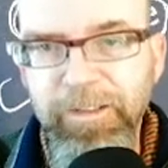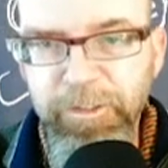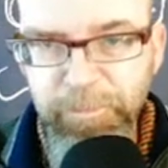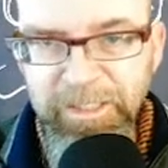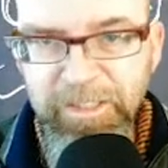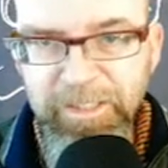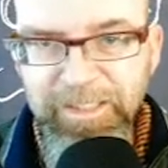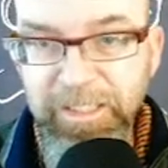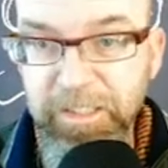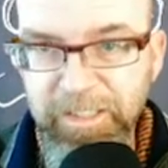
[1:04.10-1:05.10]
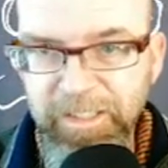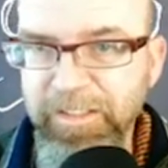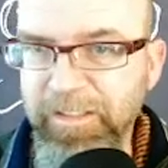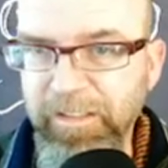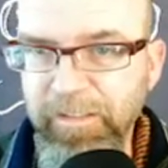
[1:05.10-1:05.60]
species
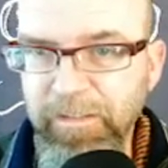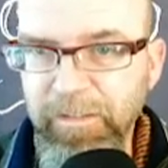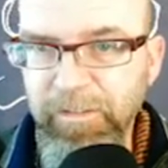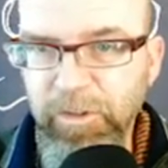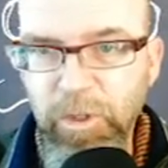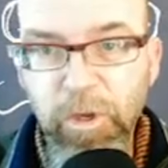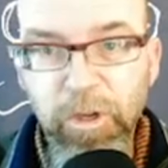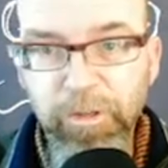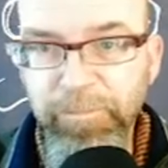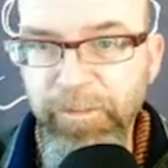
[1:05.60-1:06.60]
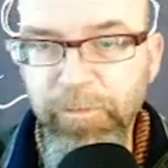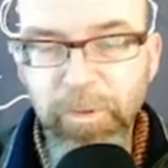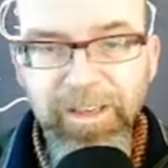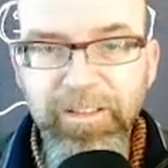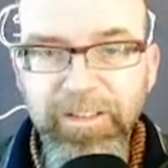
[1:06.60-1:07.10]
existed long before
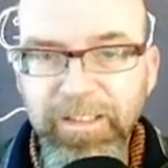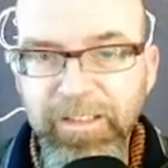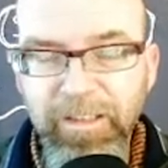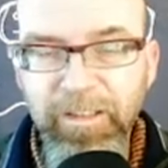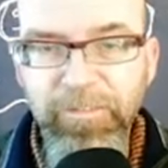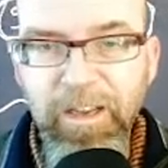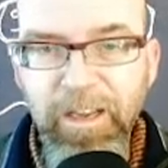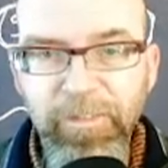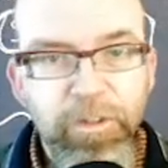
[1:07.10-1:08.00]
1995,